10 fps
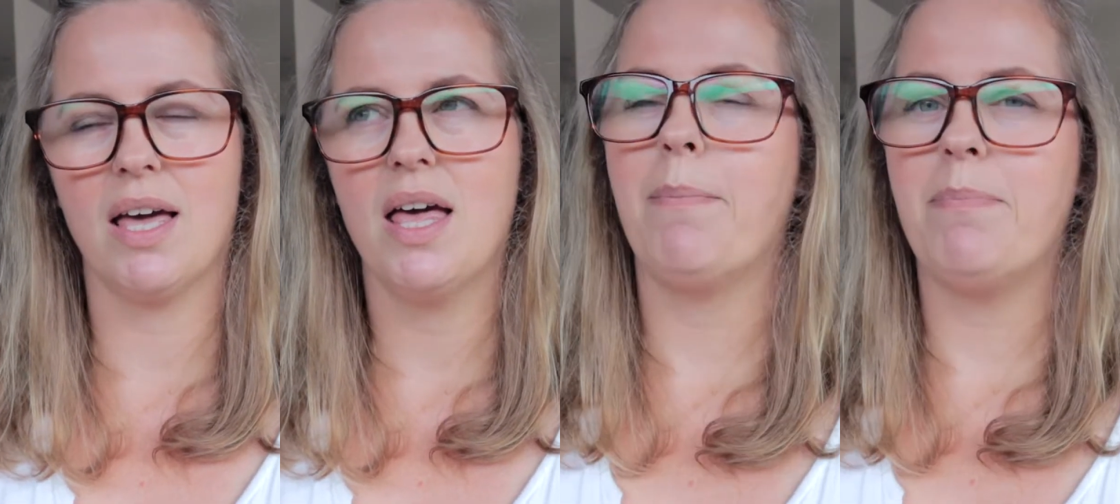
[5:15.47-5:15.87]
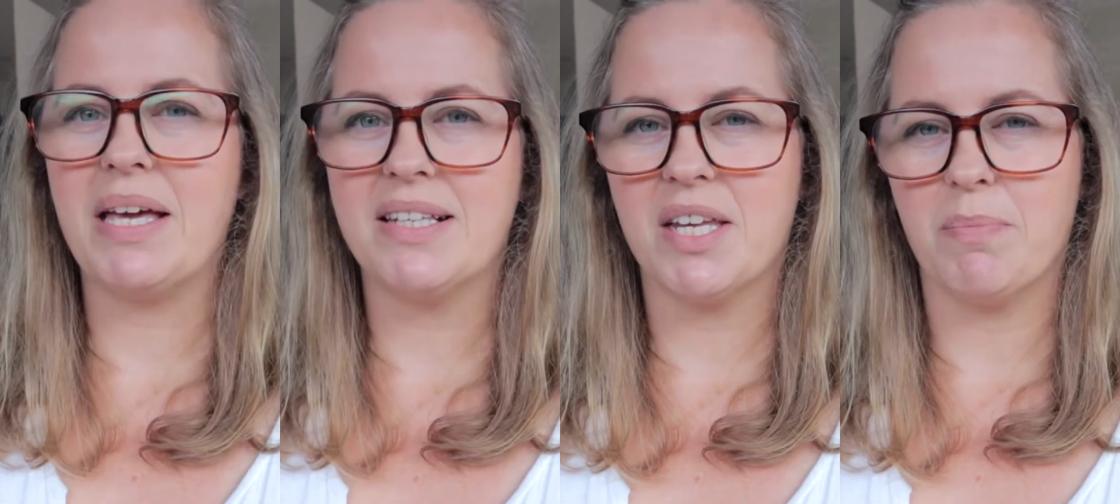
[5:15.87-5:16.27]
A
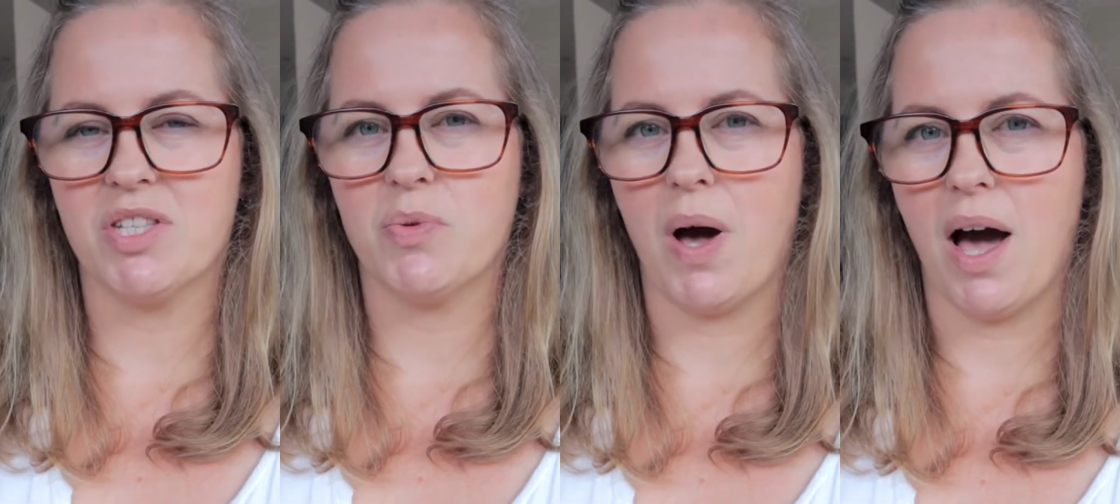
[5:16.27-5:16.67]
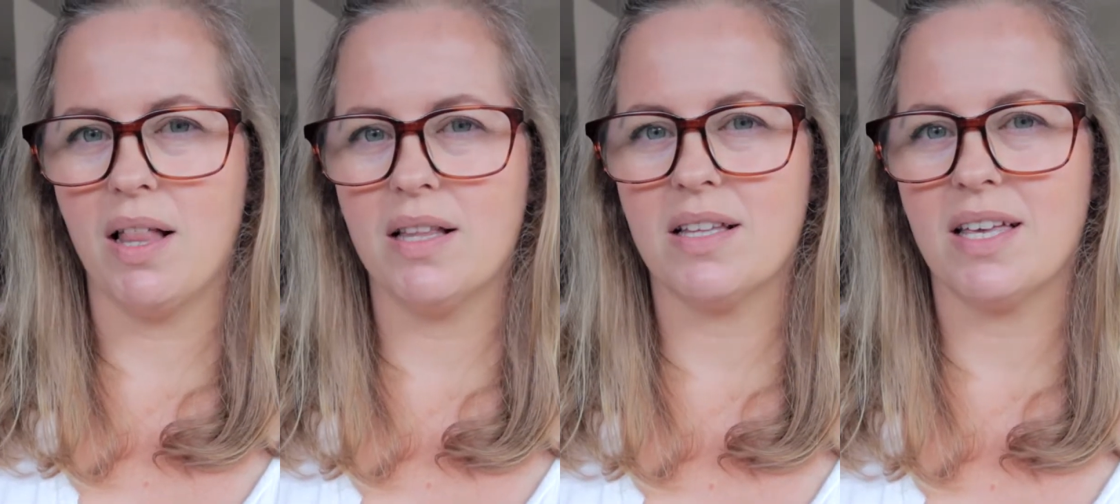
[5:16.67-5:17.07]
big tip as
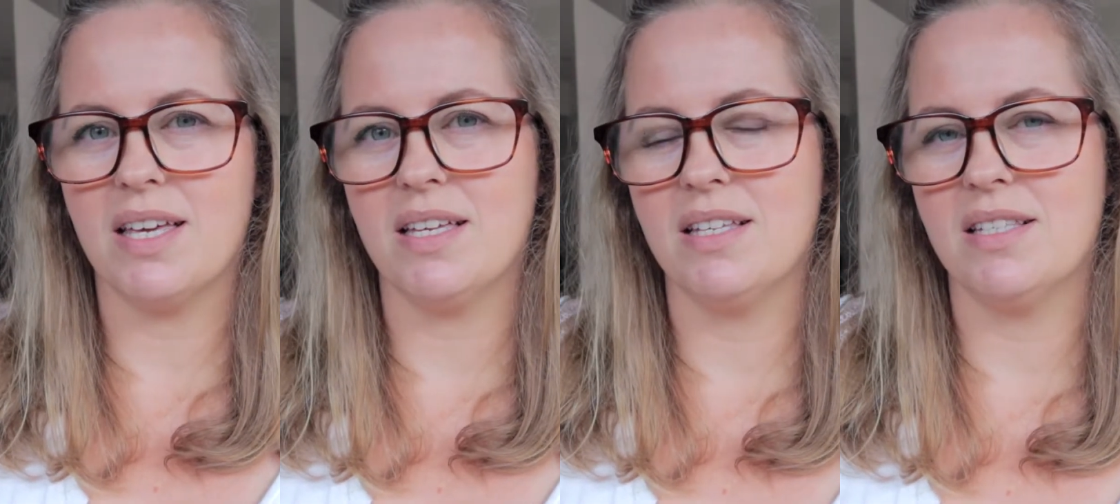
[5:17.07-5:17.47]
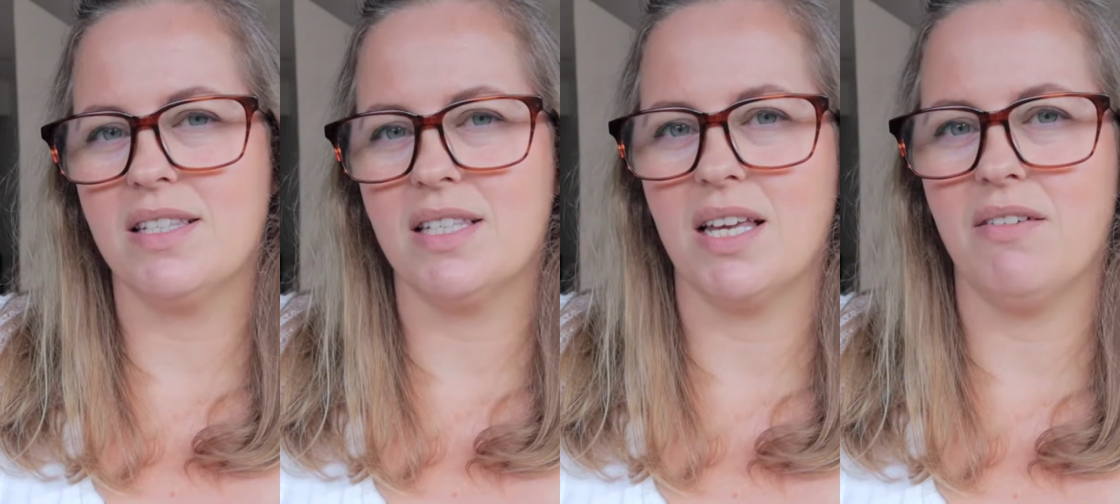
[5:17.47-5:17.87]
well
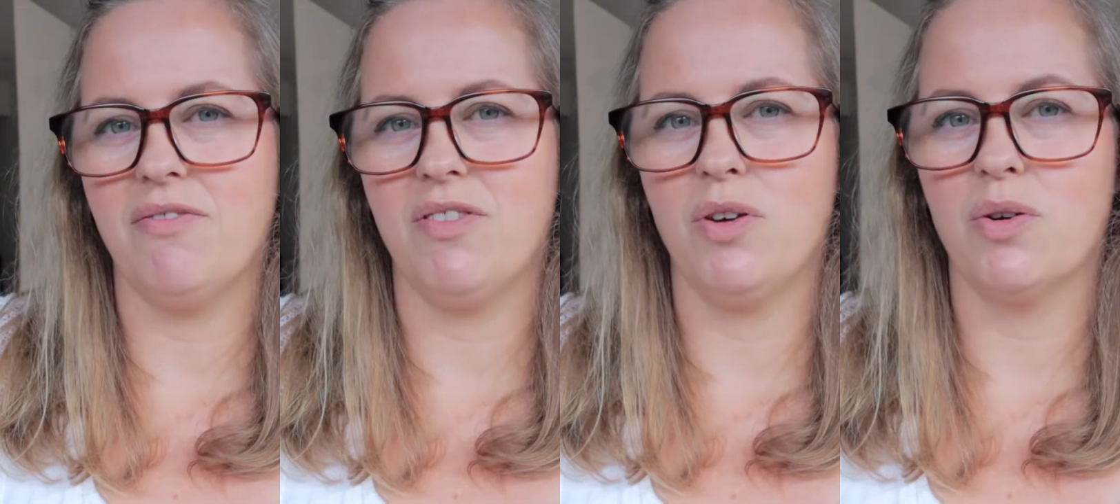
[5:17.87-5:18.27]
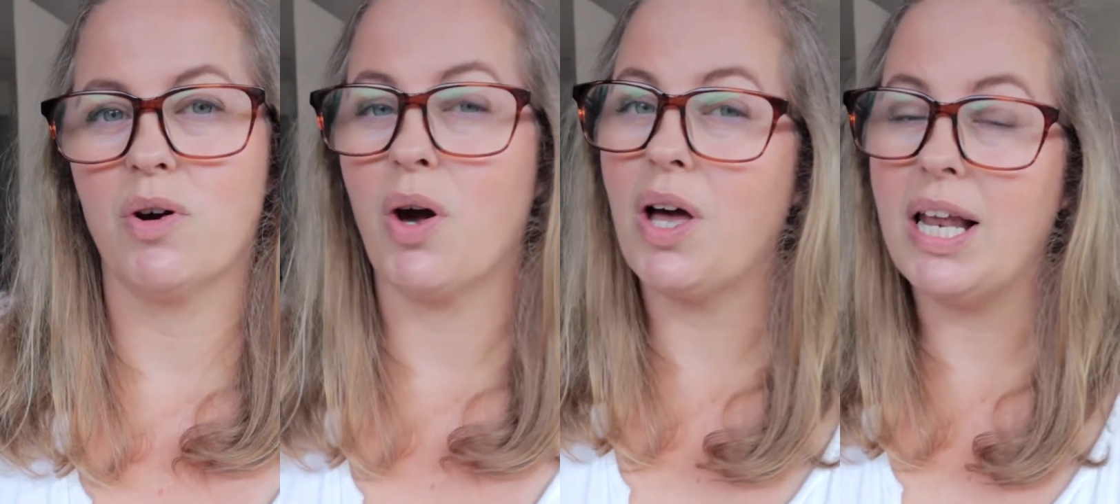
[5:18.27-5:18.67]
is if you're
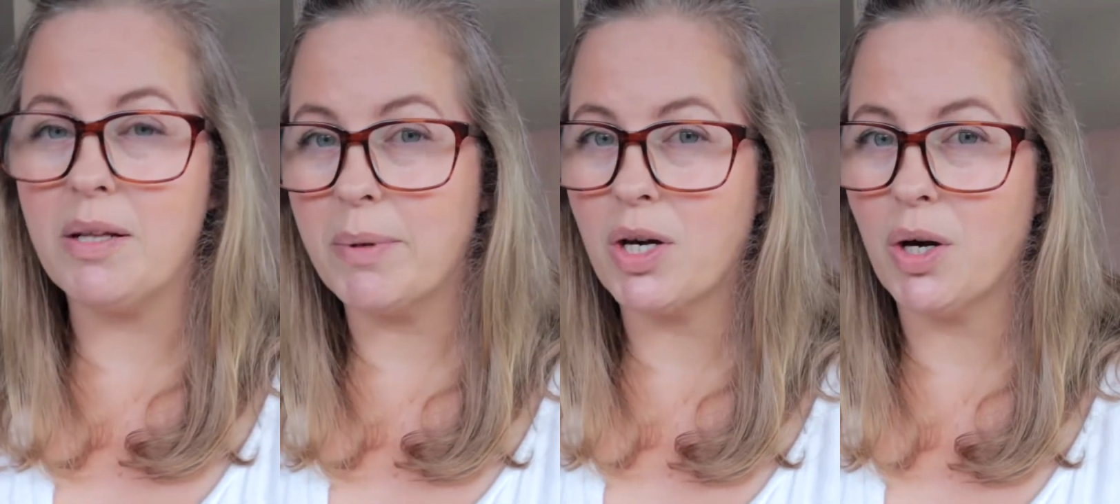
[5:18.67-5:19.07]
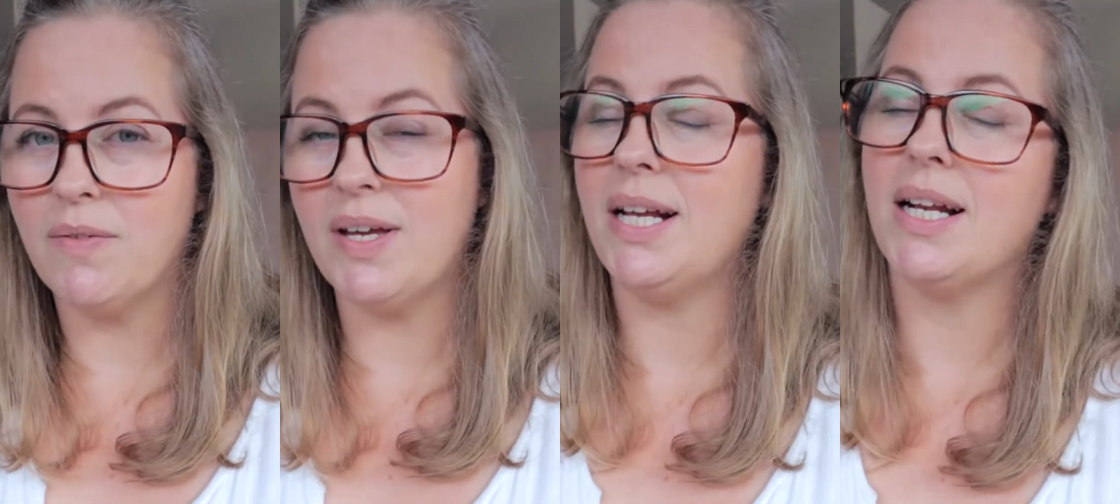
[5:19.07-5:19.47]
a little bit
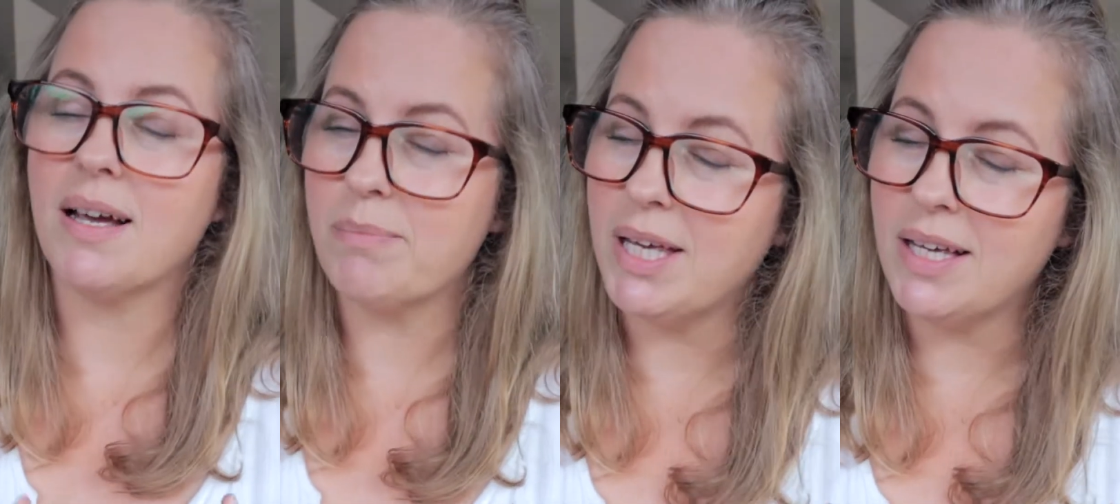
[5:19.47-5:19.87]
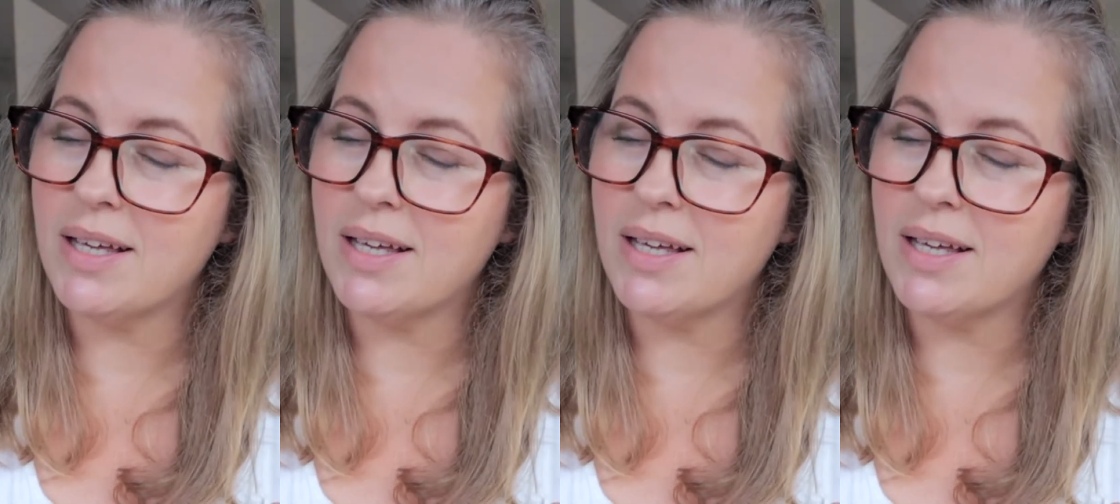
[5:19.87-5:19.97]
curvy like me,